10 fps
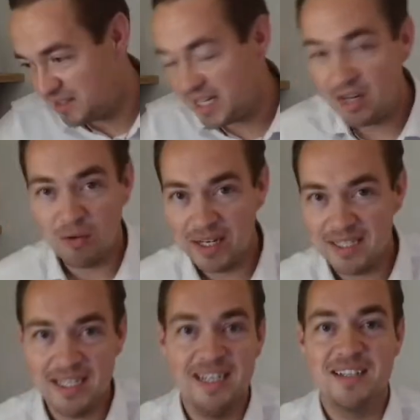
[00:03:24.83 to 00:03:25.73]

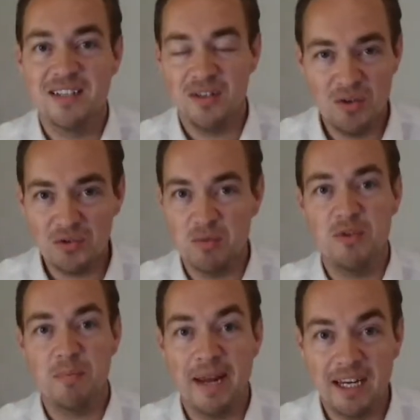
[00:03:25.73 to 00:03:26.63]
decreases, not just what
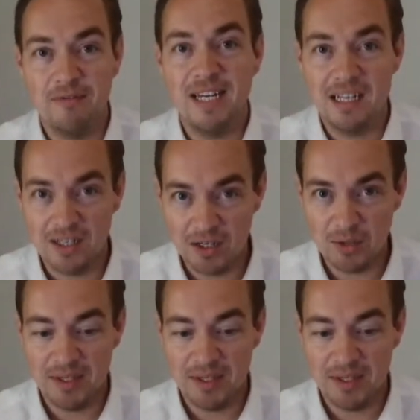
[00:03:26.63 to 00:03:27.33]
the Bank of England are doing.